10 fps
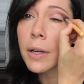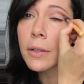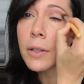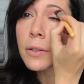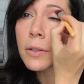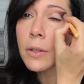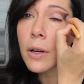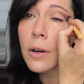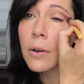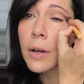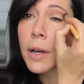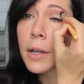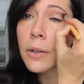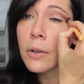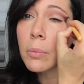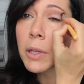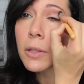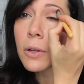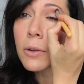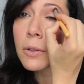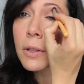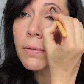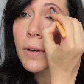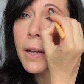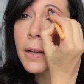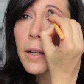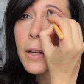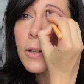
it doesn't go, and you'll be totally fine.